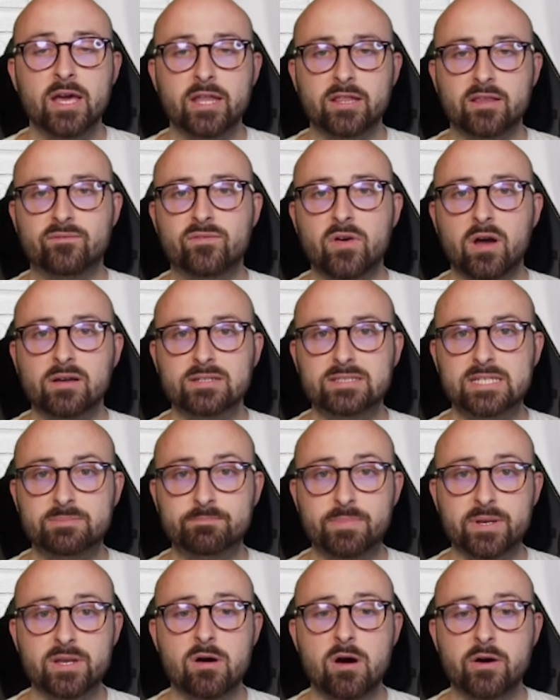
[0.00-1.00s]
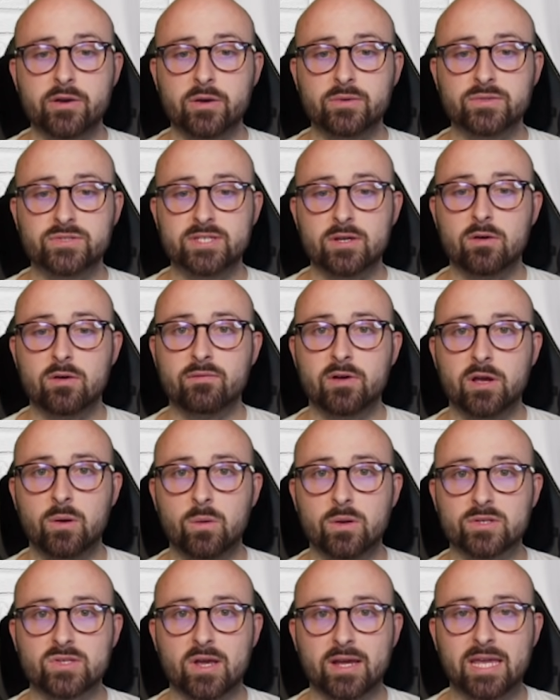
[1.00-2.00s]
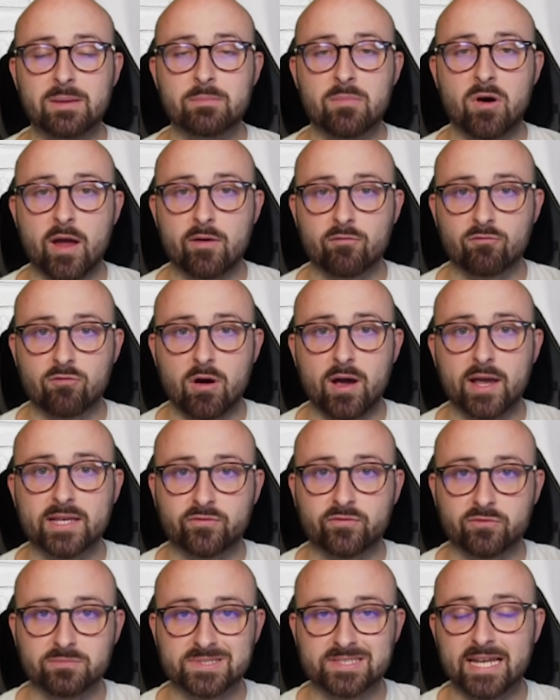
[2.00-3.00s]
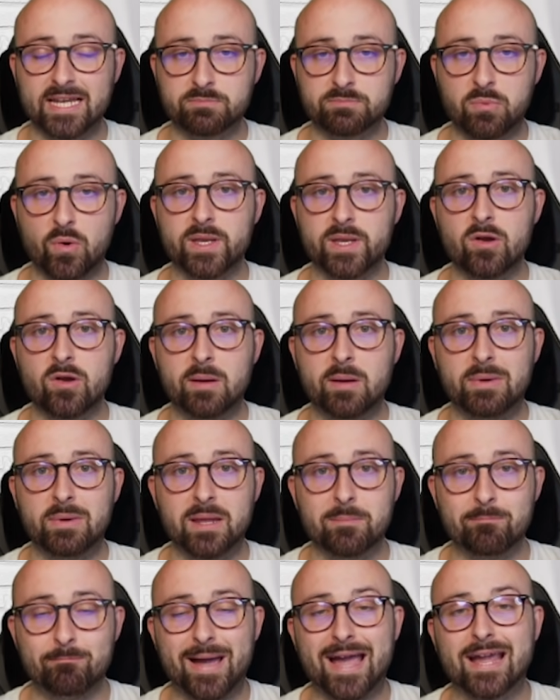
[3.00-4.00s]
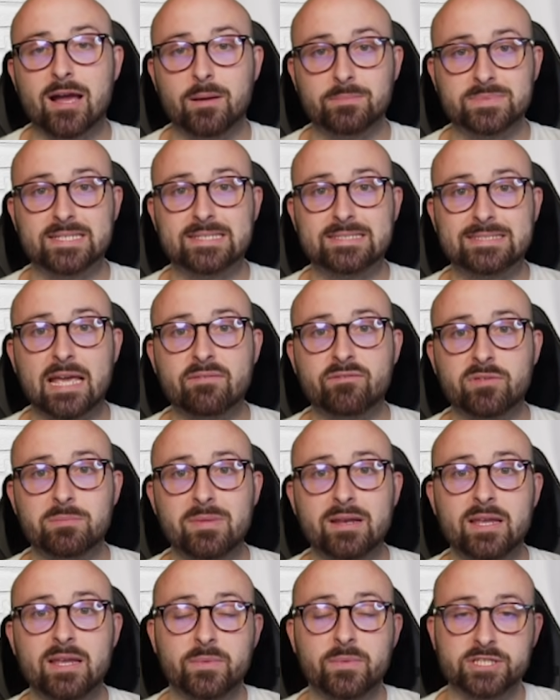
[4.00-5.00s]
The first is Bernardo Silva, who looks like he might rise from 6.9 million back up to 7 million,